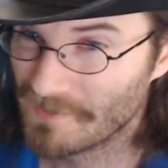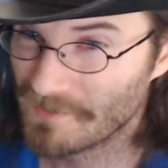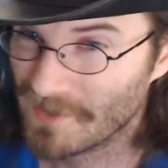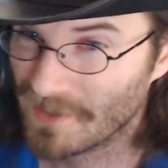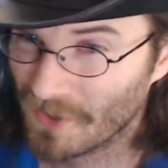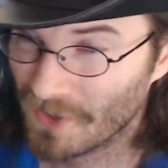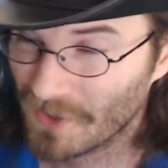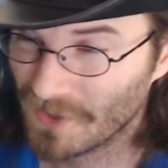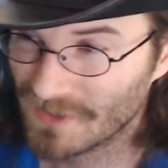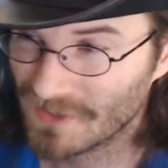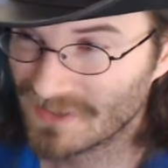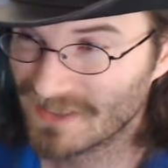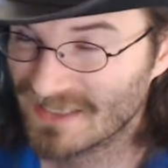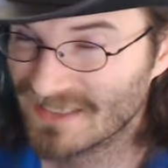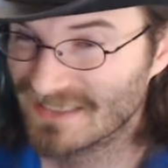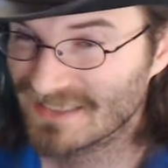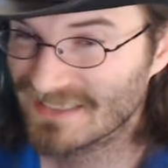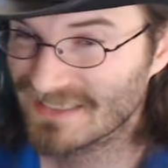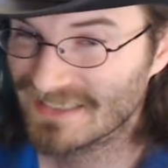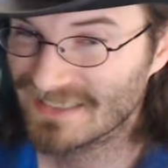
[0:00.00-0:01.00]
me at all.
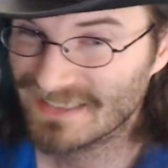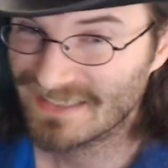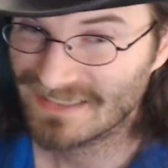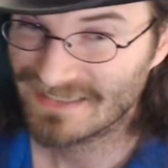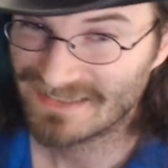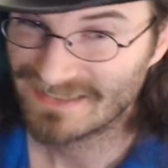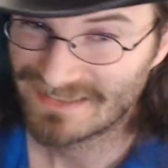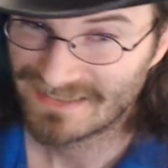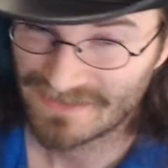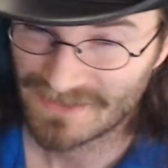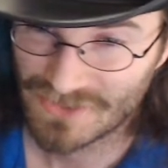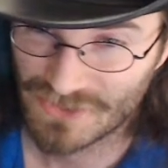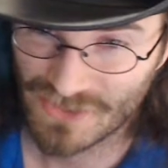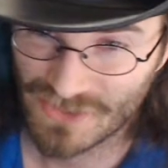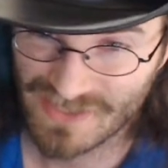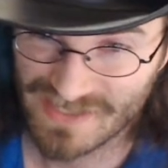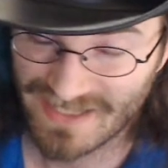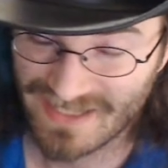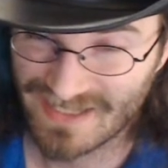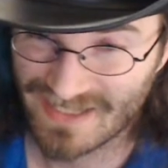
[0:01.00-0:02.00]

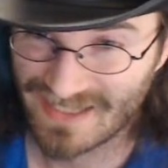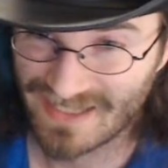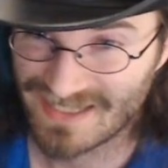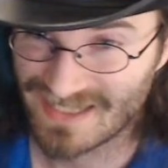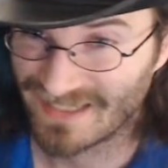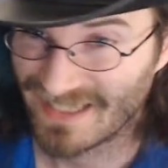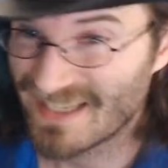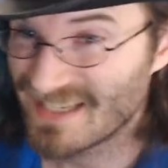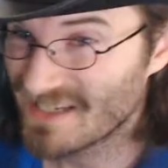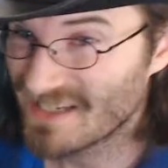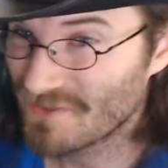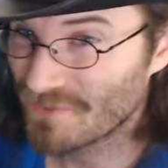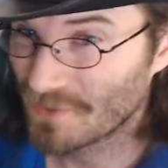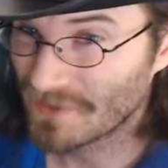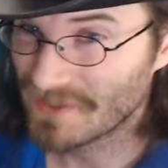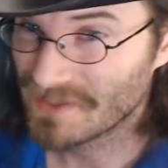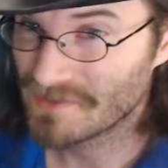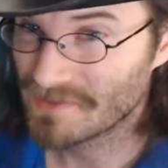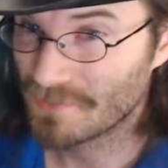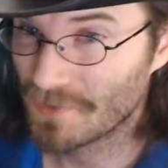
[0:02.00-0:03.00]
Just like a delay didn't
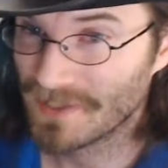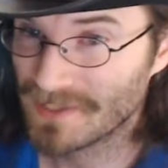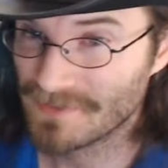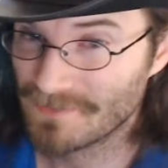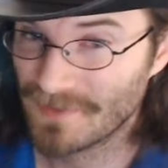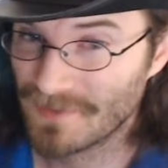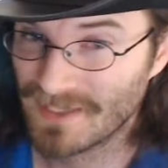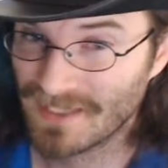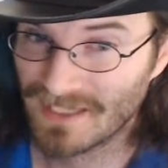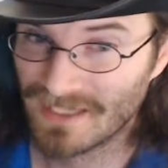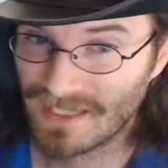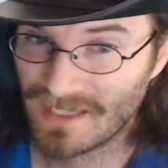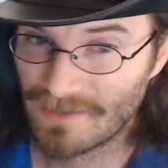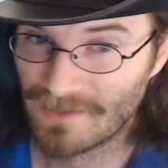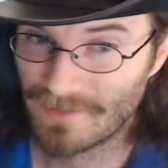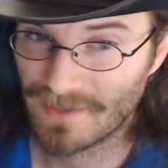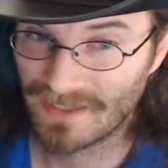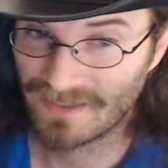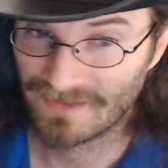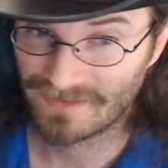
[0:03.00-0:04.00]
really surprise me. I
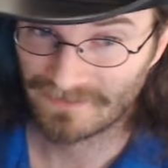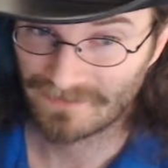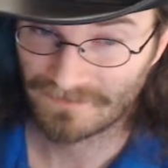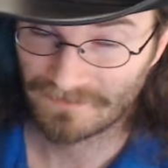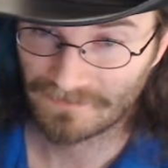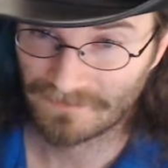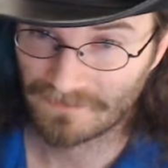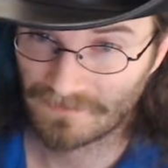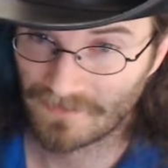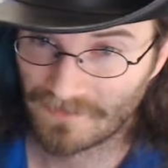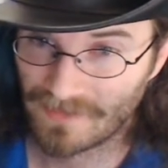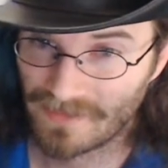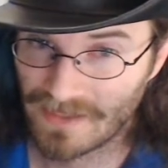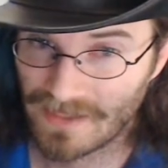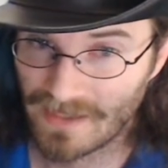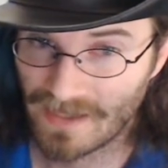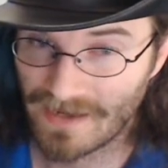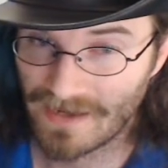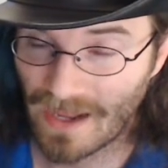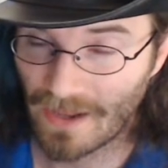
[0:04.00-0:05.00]
mean,
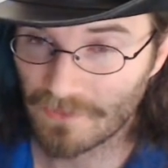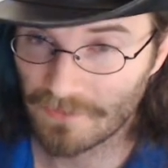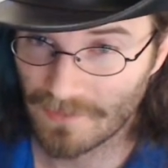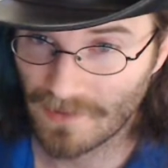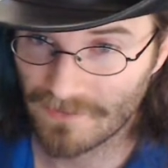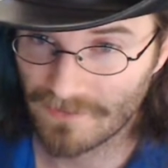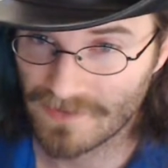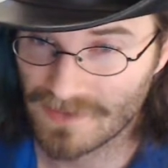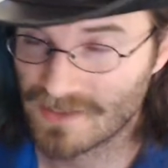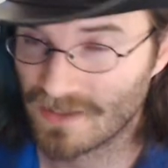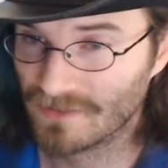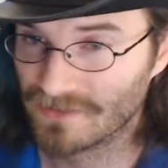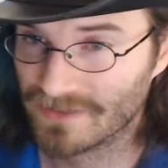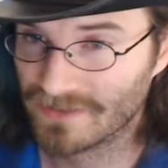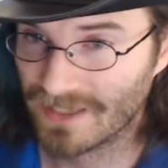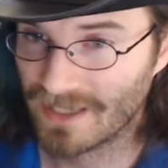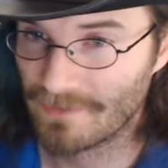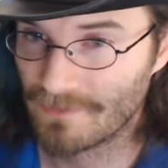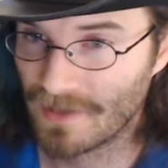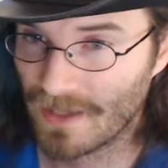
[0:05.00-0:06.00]
the announcement of the Zelda
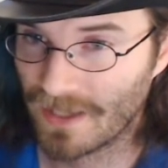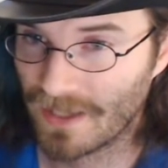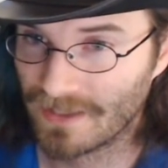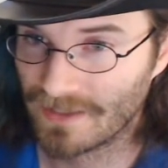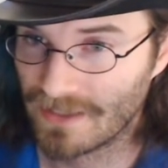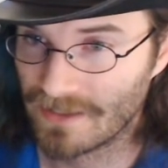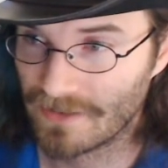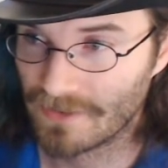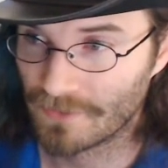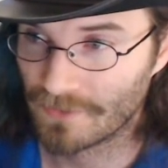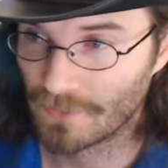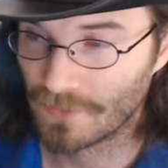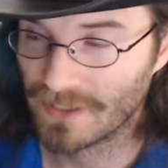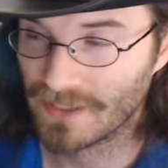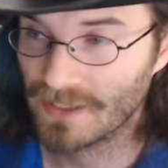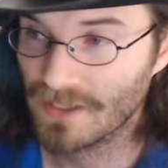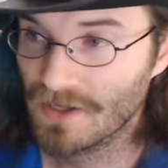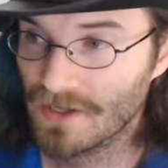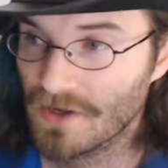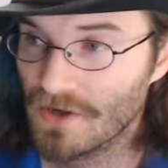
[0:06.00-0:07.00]
game at
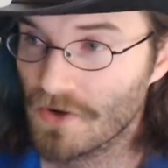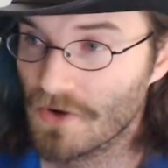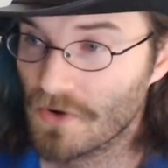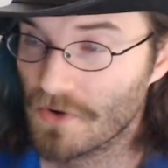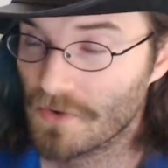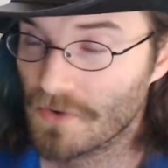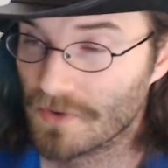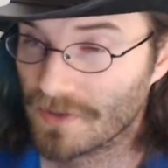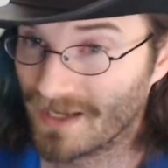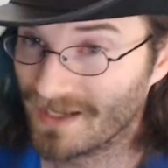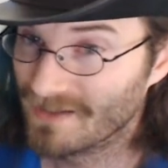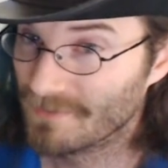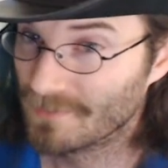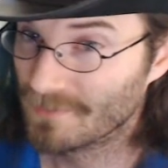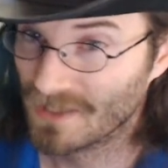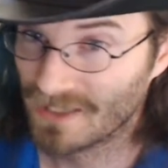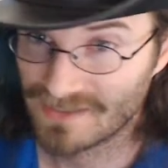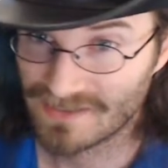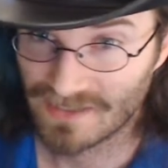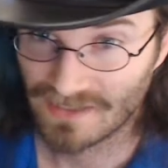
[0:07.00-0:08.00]
E3 kind of
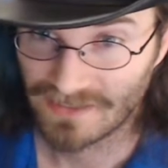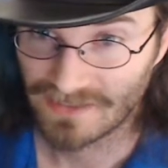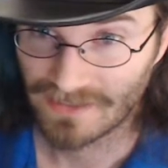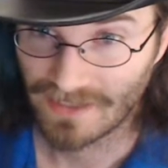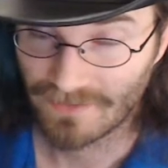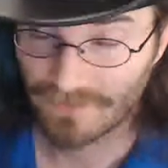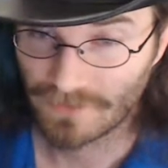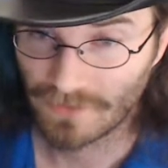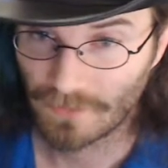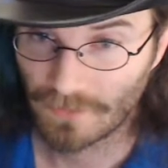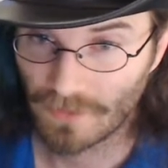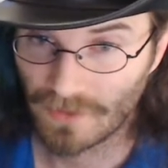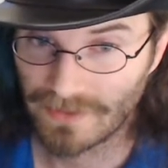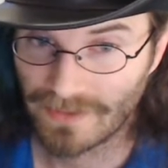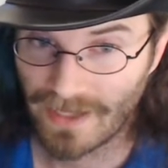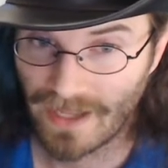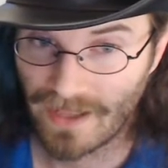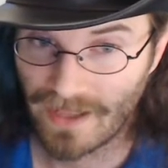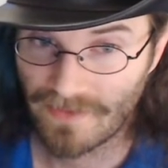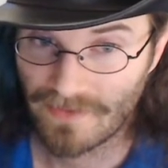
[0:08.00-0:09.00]
blindsided
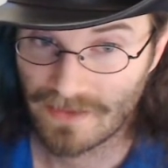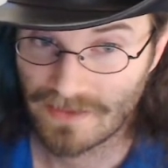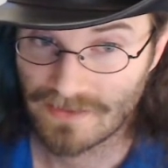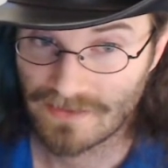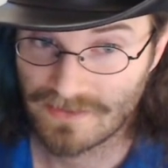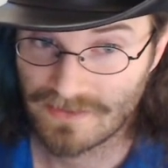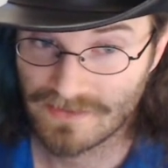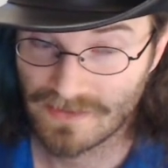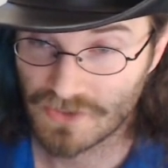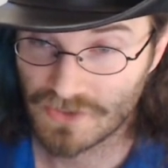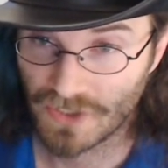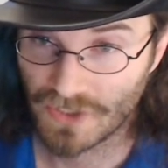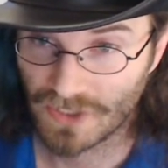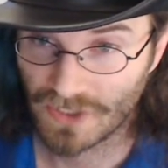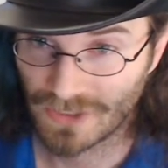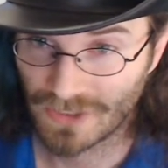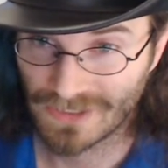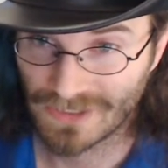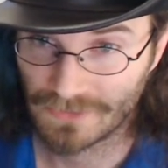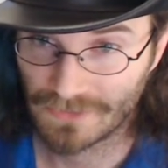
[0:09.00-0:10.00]
everyone, and then such a
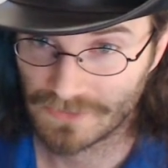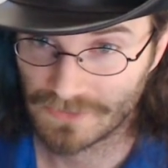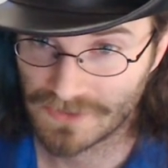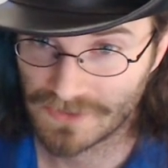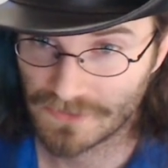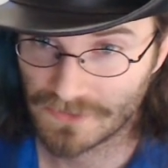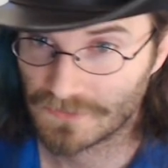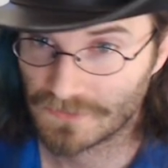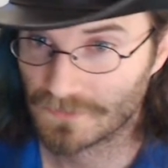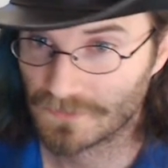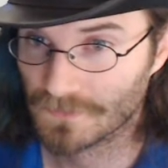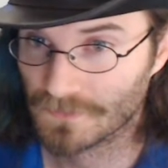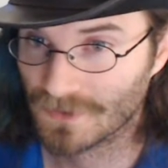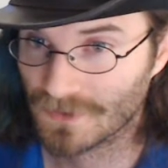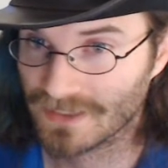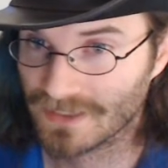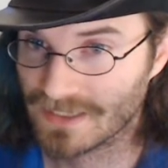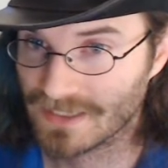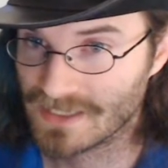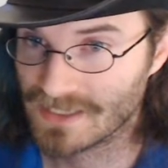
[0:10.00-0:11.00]
close
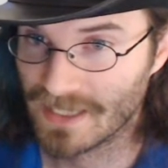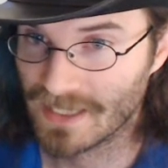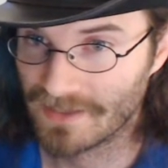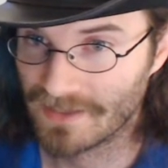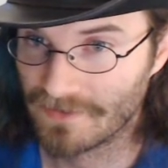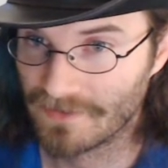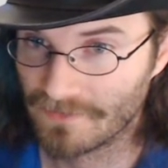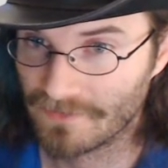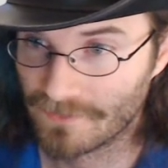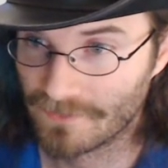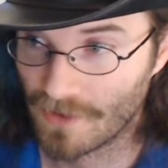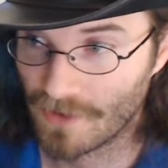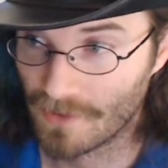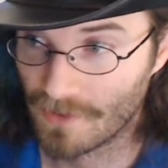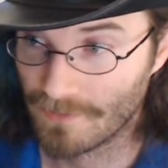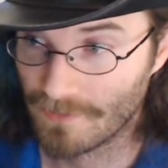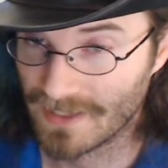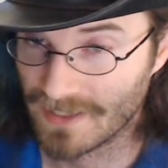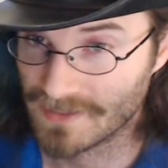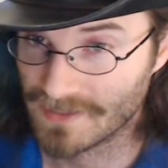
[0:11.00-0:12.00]
release date
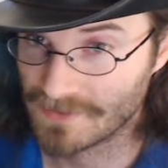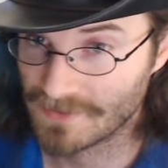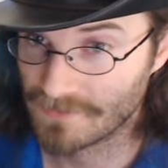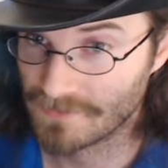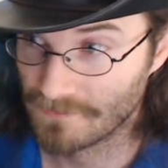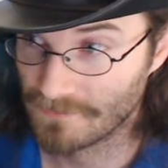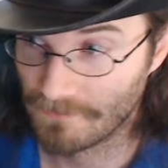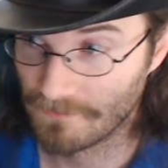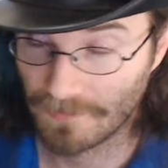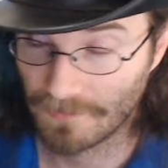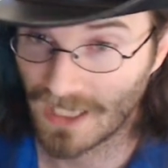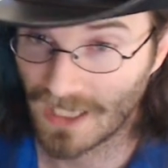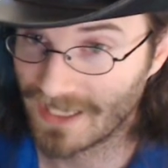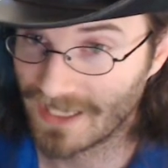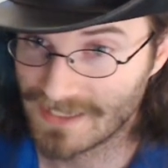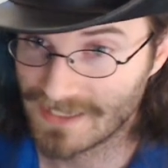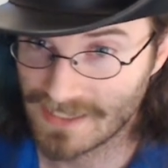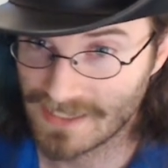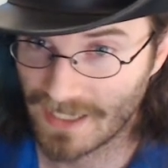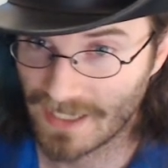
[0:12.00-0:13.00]
from its
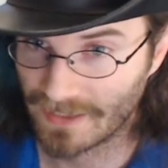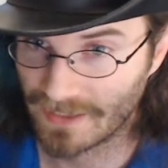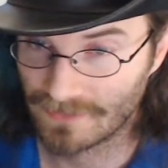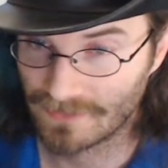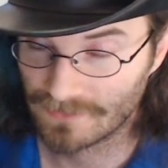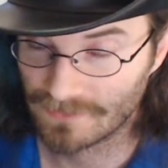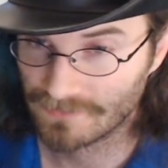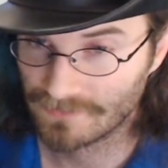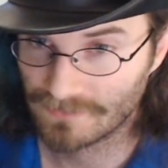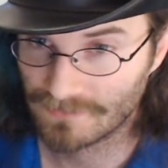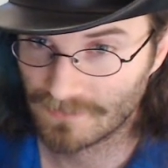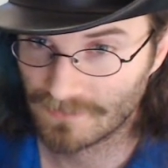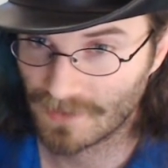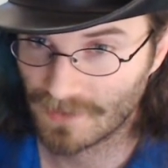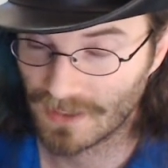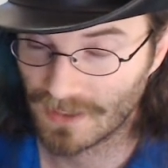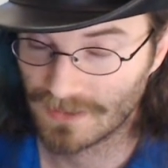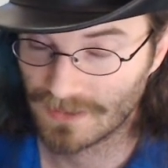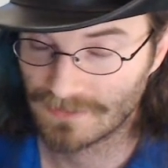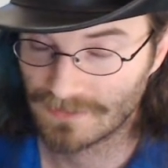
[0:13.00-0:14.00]
blindsiding
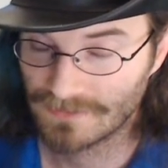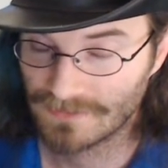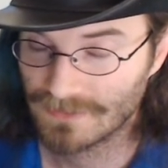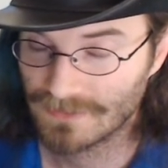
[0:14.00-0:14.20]
uh,